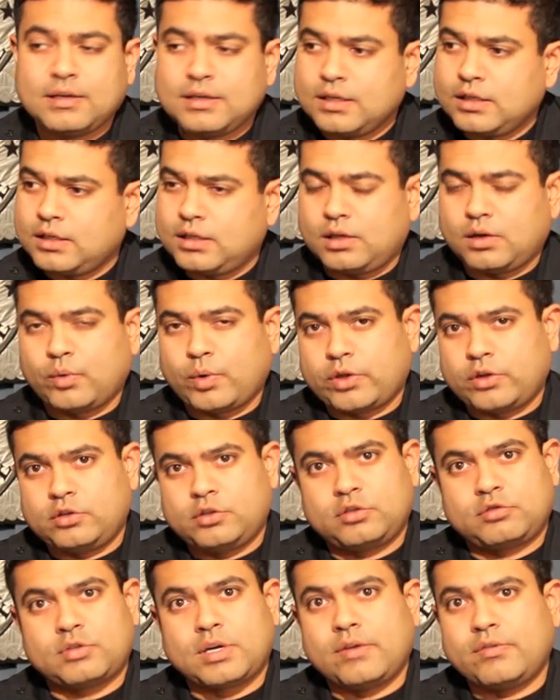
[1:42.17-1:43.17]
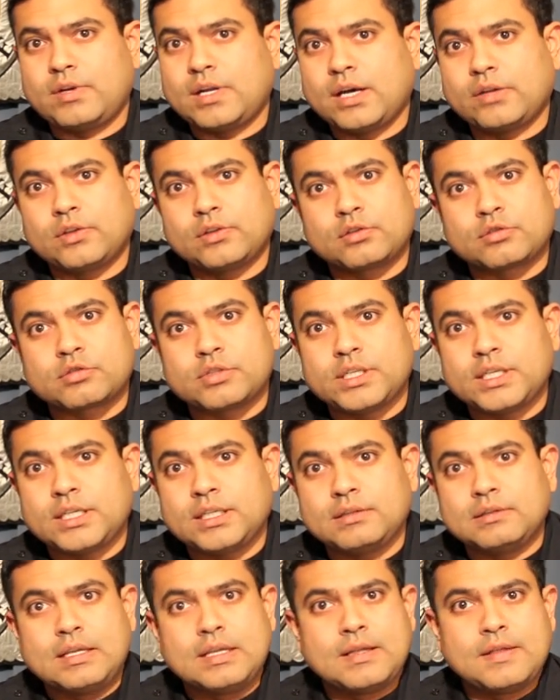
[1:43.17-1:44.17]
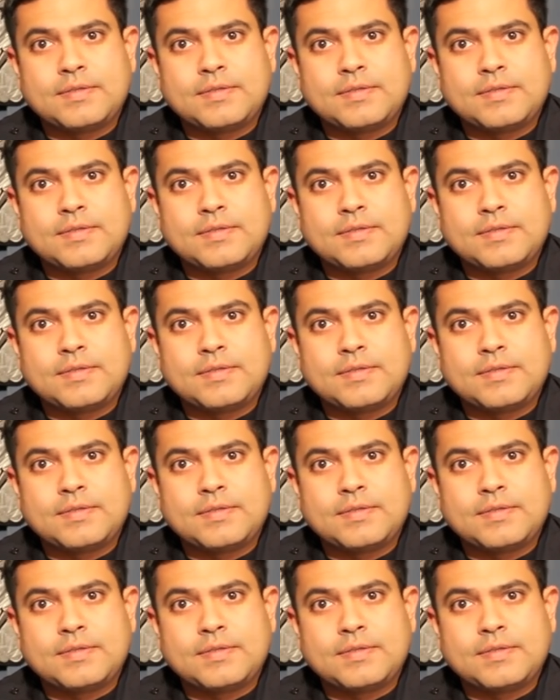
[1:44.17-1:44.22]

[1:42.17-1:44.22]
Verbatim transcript: You know, whether you're just driving down the street